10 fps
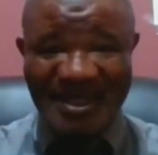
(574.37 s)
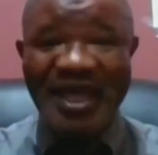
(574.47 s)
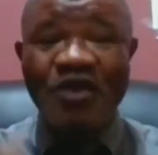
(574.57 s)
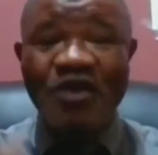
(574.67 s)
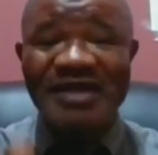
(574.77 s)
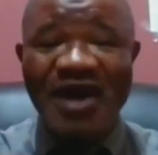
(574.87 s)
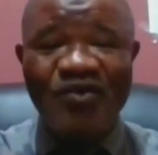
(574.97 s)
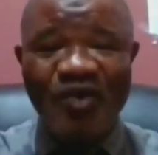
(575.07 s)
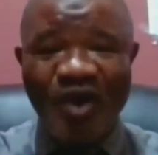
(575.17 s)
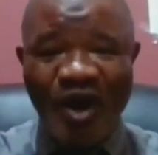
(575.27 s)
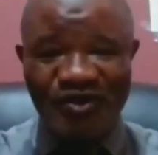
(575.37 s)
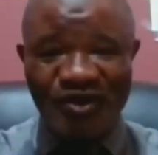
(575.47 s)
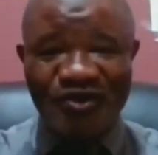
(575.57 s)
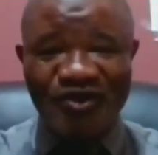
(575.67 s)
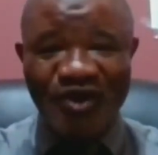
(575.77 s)
In Western world,
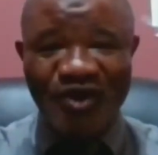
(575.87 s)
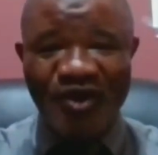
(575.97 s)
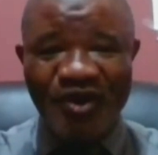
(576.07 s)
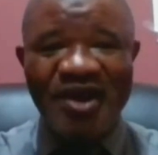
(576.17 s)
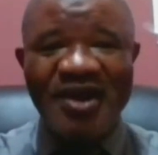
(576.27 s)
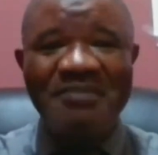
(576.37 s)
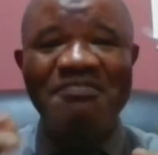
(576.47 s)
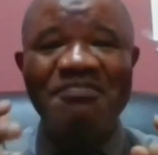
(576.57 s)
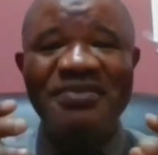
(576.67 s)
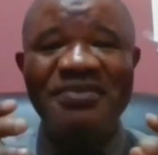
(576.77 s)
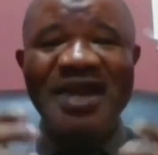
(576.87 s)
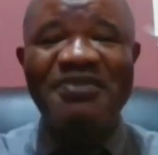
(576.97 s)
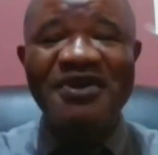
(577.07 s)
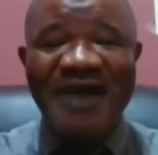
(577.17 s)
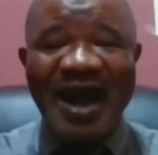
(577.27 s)
doctor, they
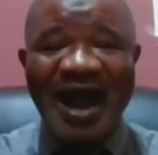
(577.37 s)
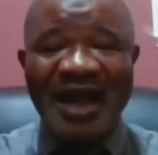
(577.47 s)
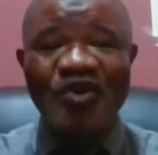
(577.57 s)
prefer